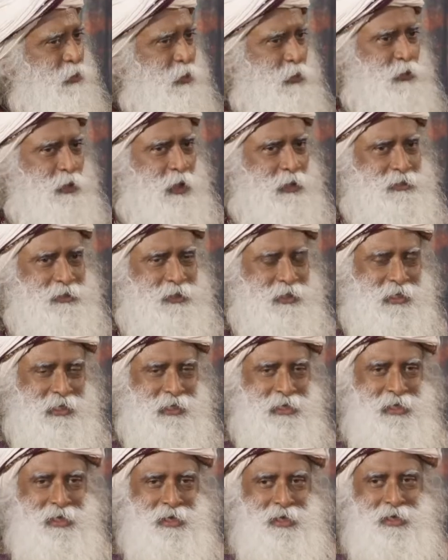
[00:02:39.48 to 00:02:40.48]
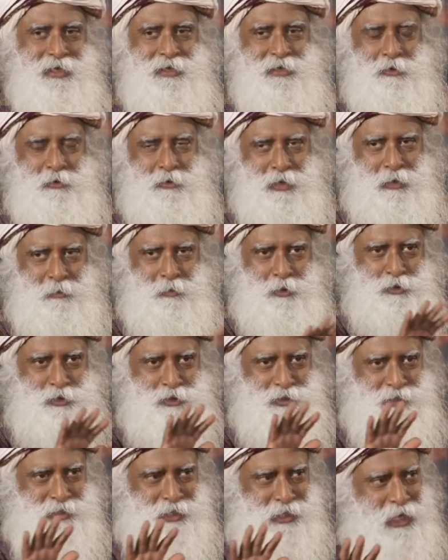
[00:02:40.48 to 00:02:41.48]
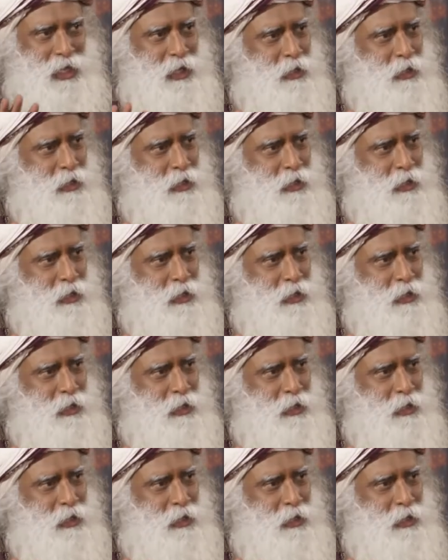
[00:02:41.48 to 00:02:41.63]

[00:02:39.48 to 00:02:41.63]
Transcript: your thoughts are clear, your emotions are